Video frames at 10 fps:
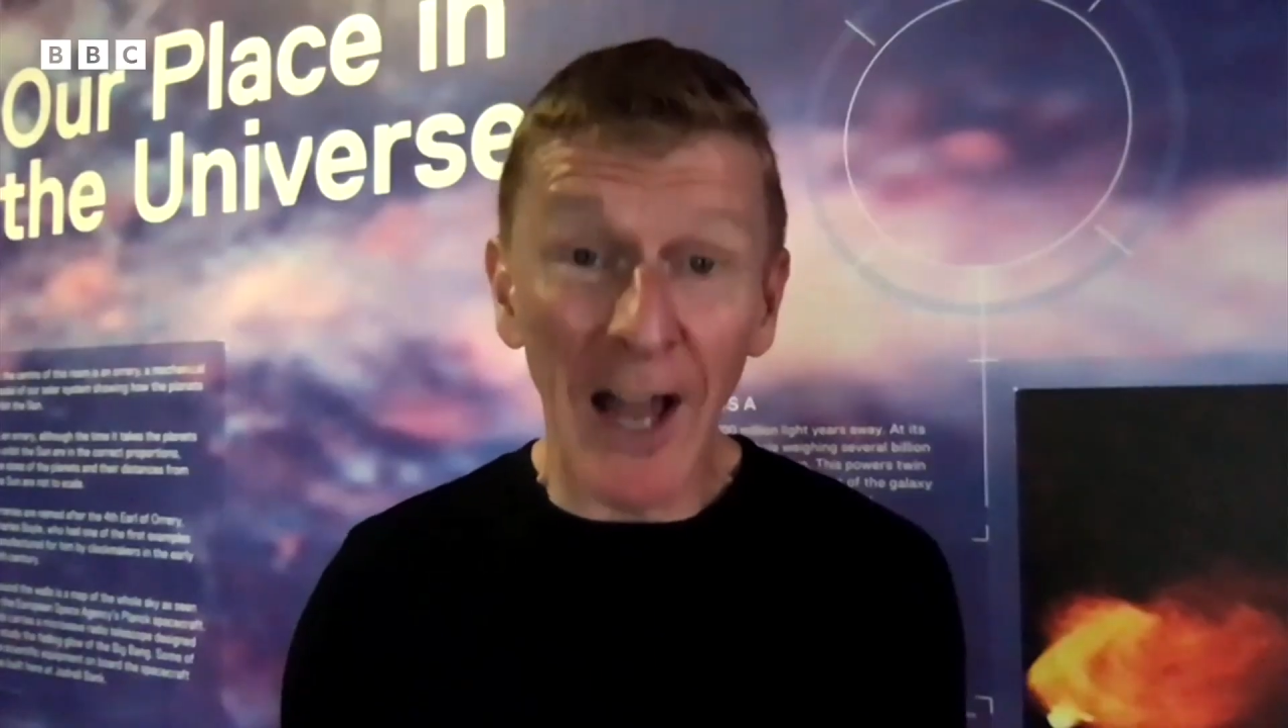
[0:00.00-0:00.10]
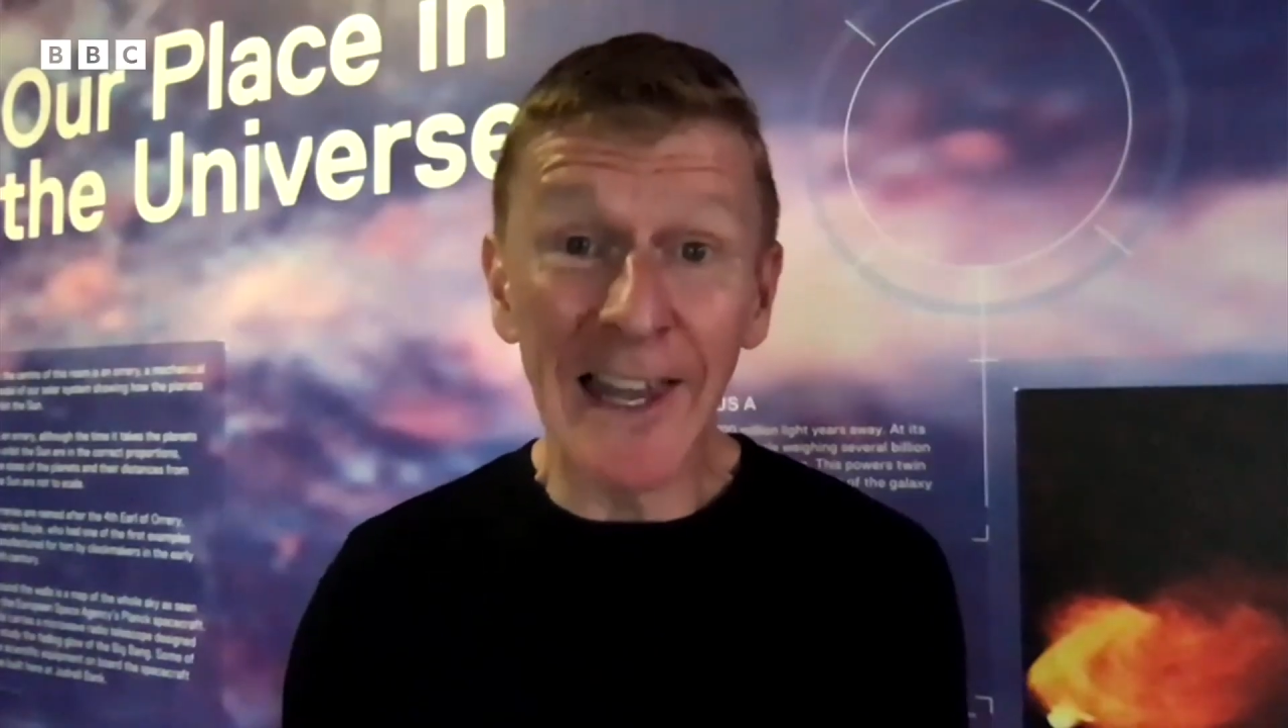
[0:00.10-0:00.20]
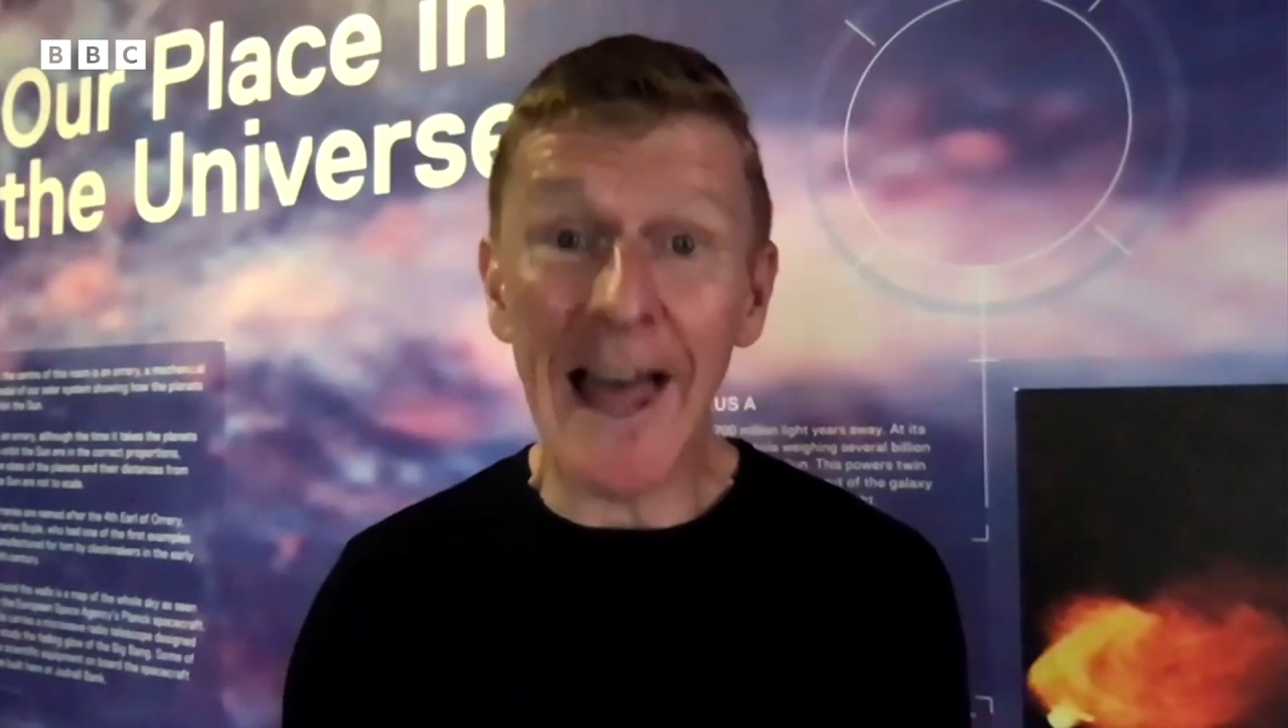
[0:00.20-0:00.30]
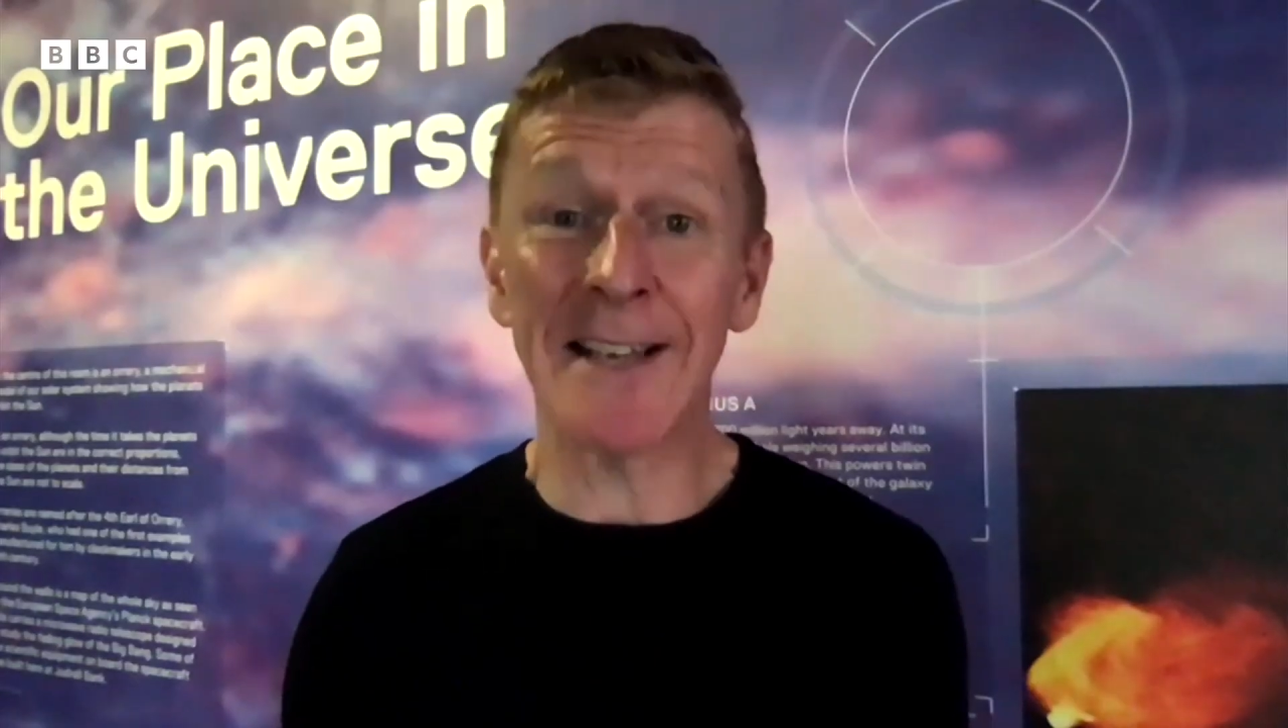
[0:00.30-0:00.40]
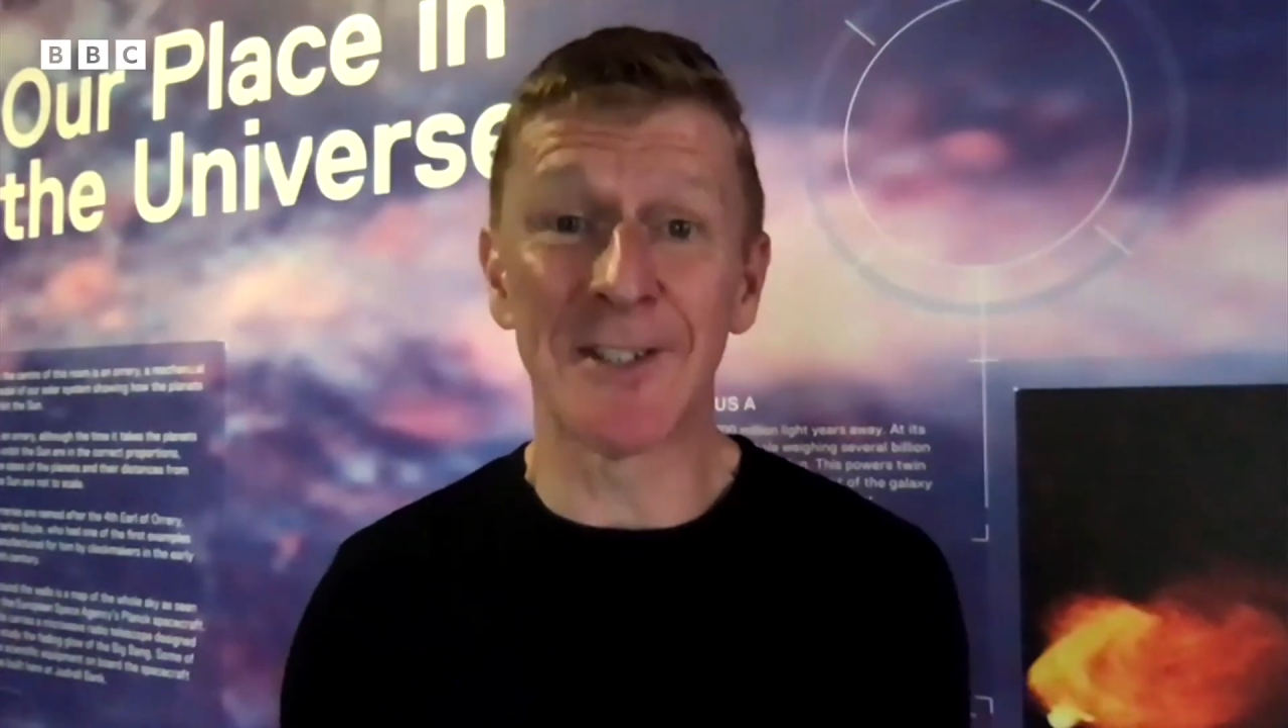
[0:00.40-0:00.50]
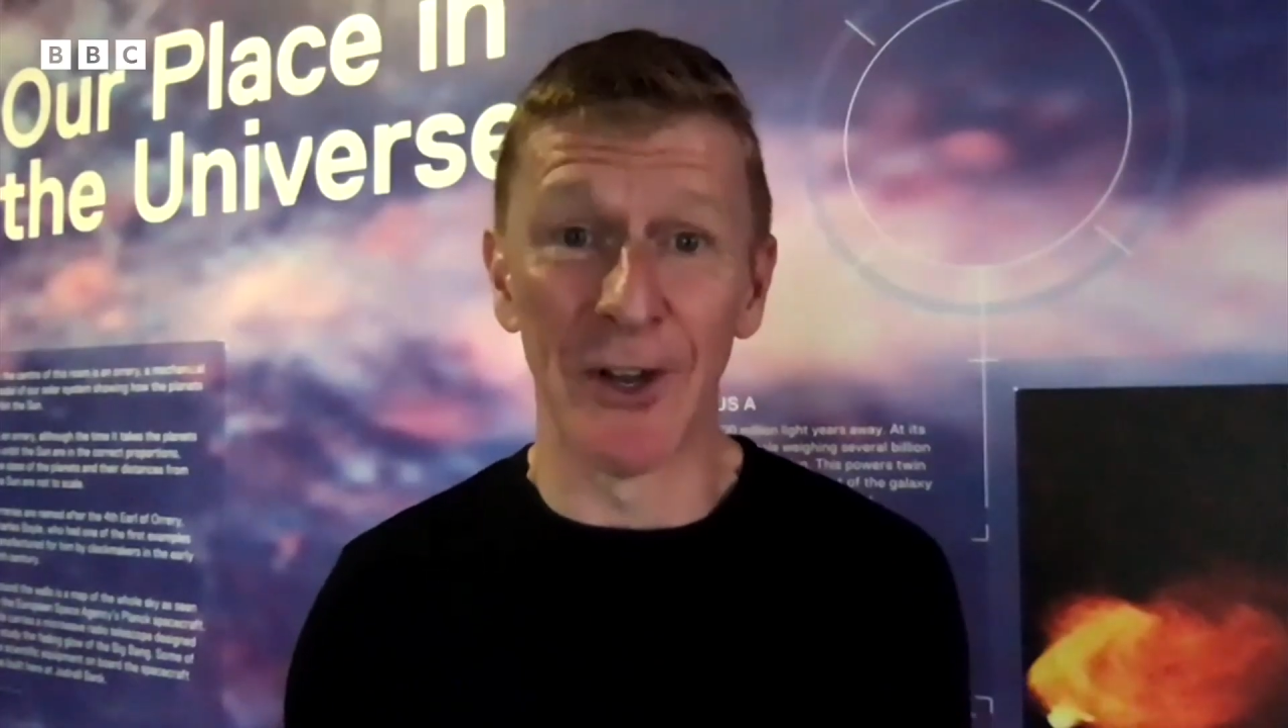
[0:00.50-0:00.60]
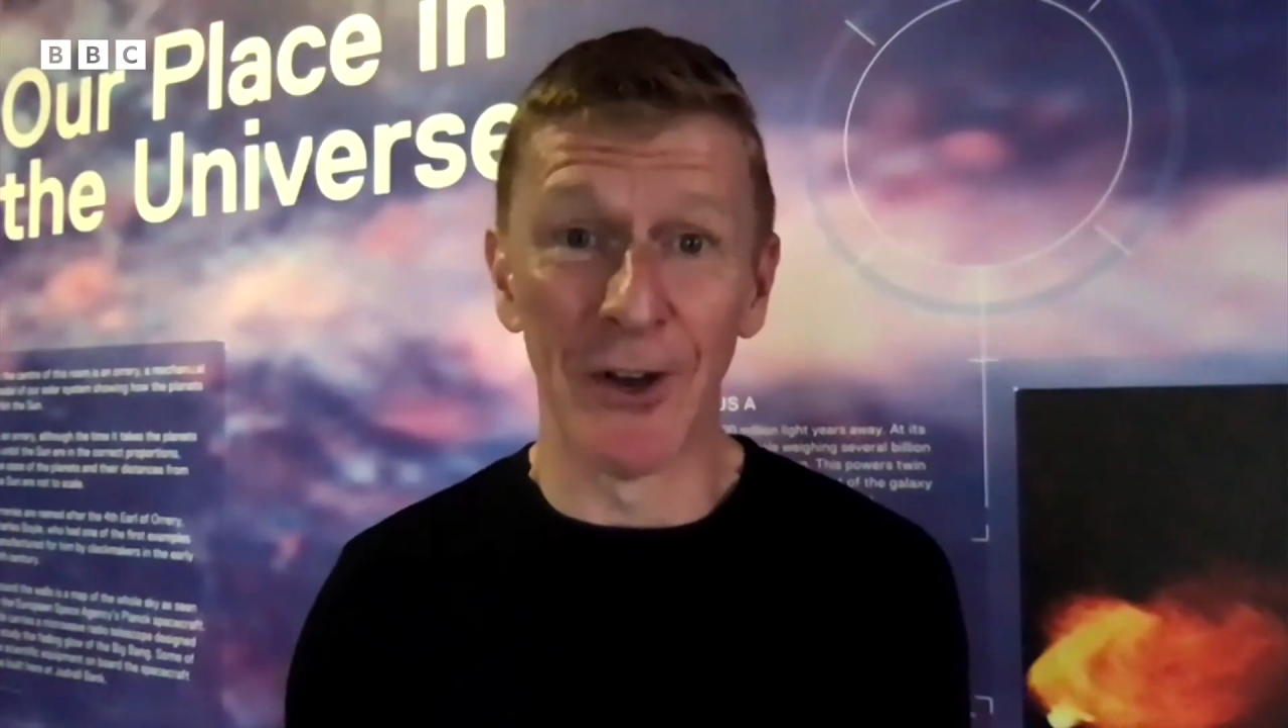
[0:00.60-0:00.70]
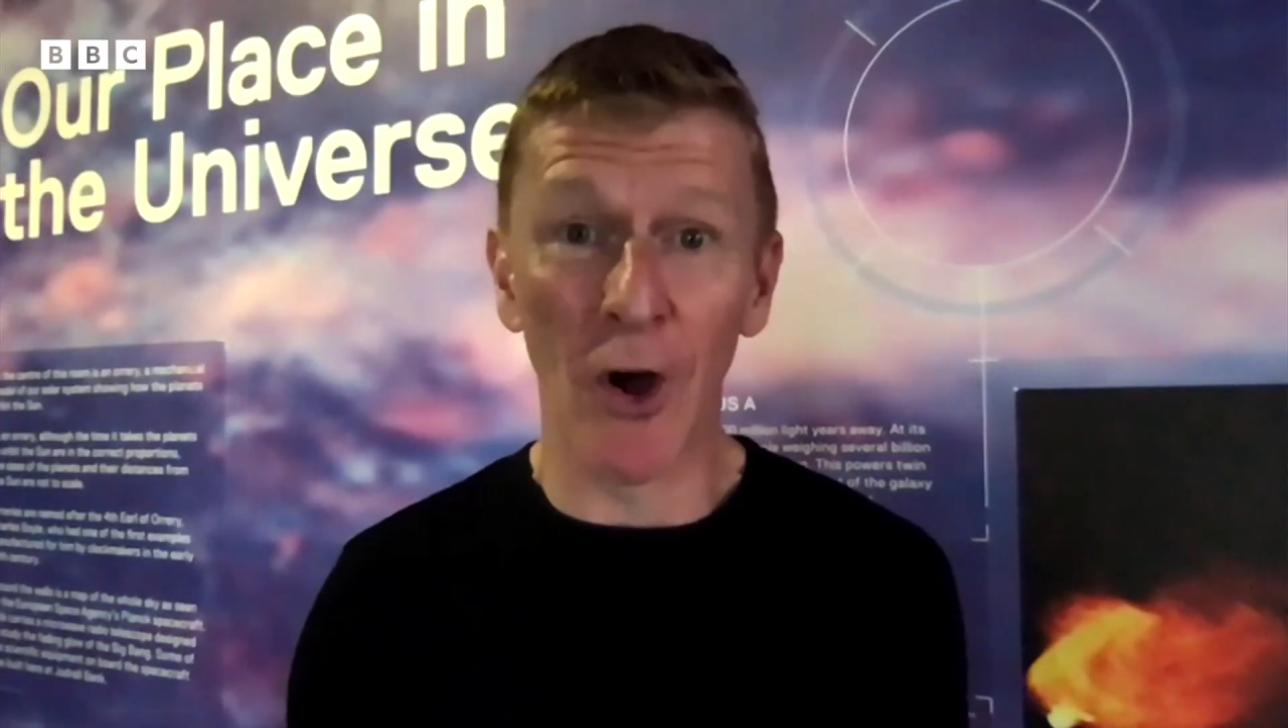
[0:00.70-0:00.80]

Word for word: lesson